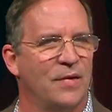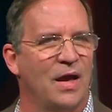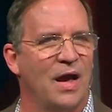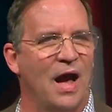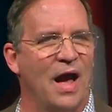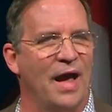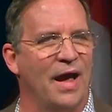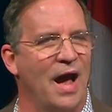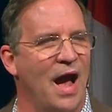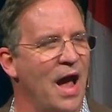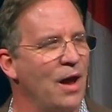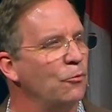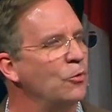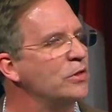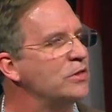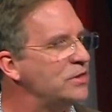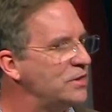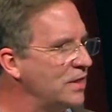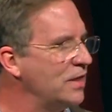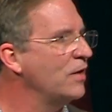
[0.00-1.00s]
I
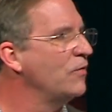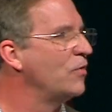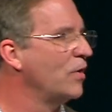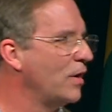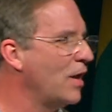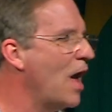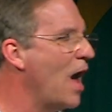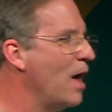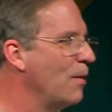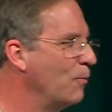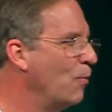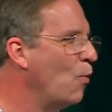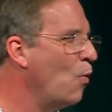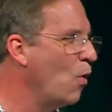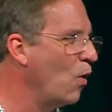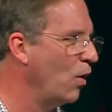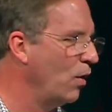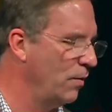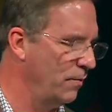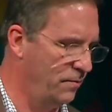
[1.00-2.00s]
received a lot
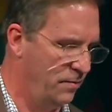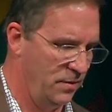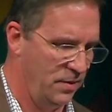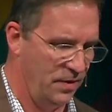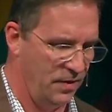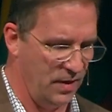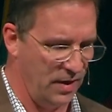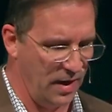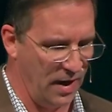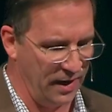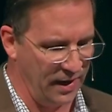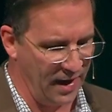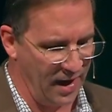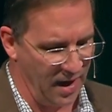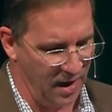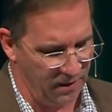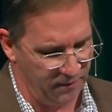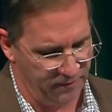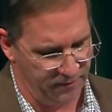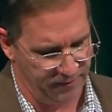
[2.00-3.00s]
more than I
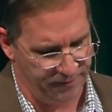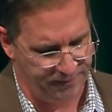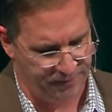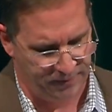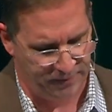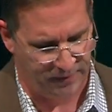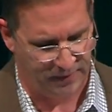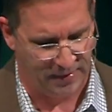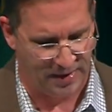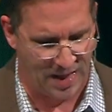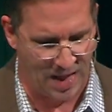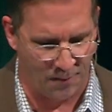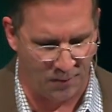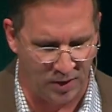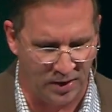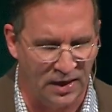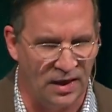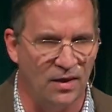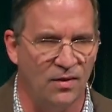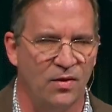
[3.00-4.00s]
gave. And
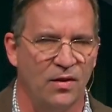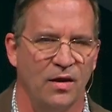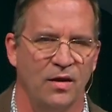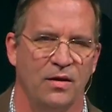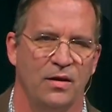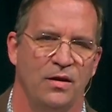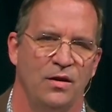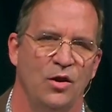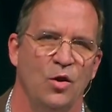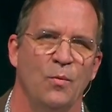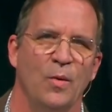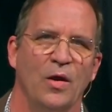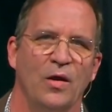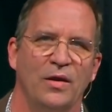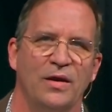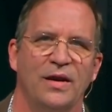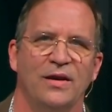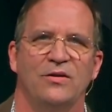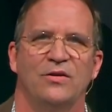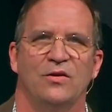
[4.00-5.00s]
we need the
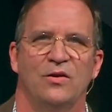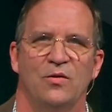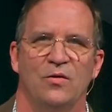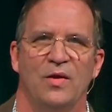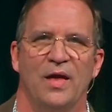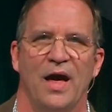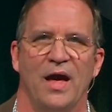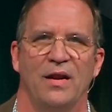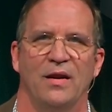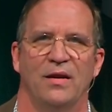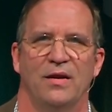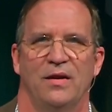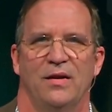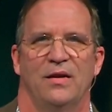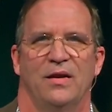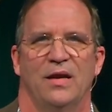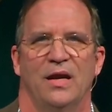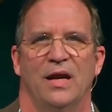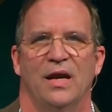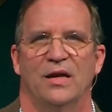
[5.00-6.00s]
humility to do that
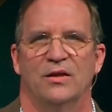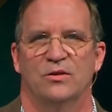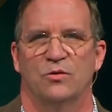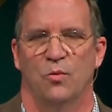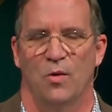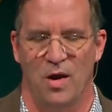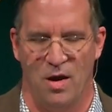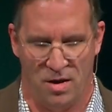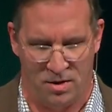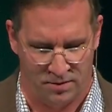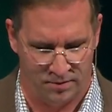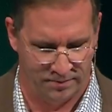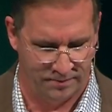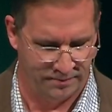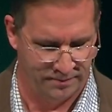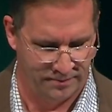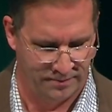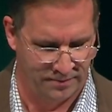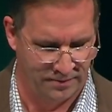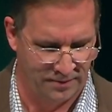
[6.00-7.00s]
as well.
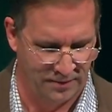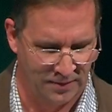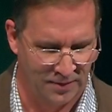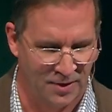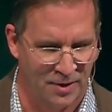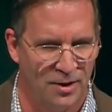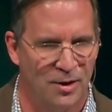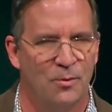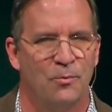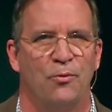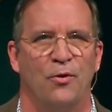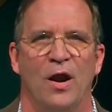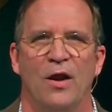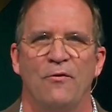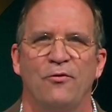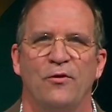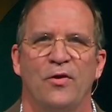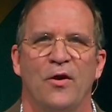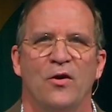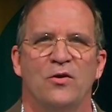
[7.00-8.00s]
Pray
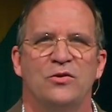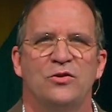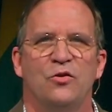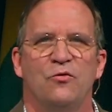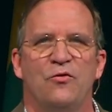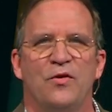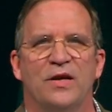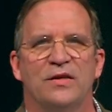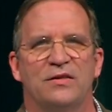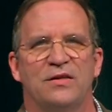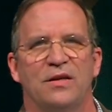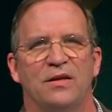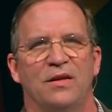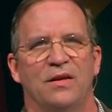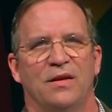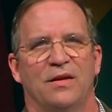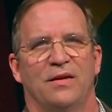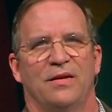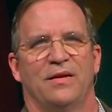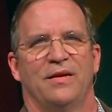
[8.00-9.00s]
for those you visit.
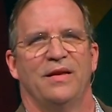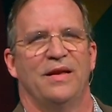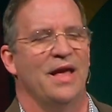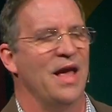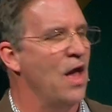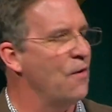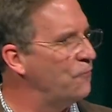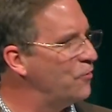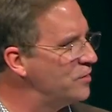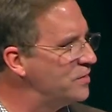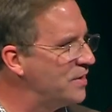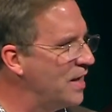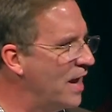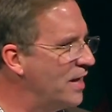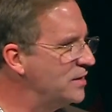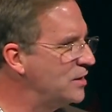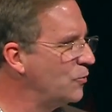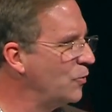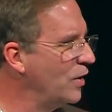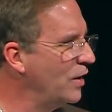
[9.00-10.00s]

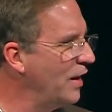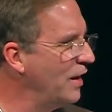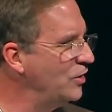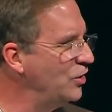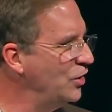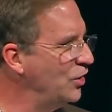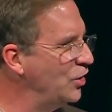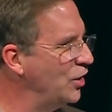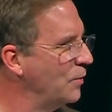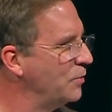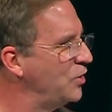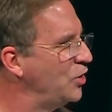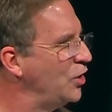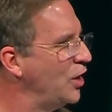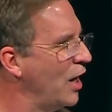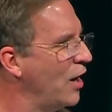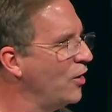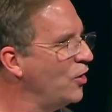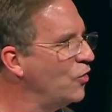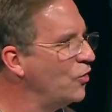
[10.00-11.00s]
Emphasize the relationships.
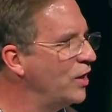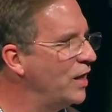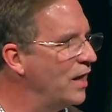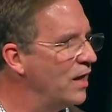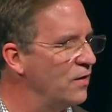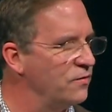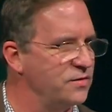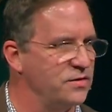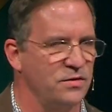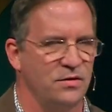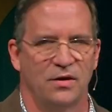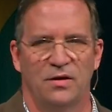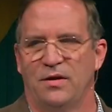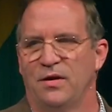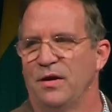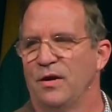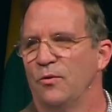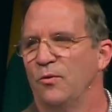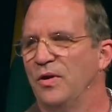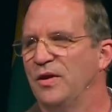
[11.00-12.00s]
Share your gifts.
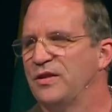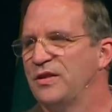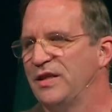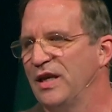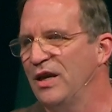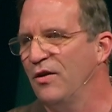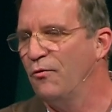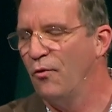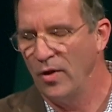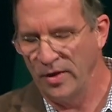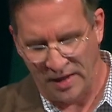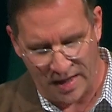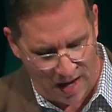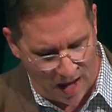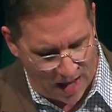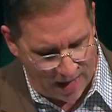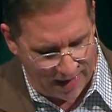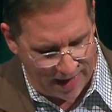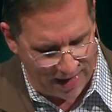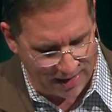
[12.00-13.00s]
Receive what
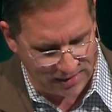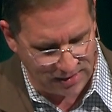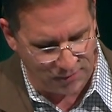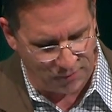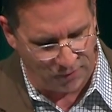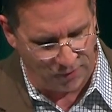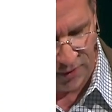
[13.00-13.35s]
God has for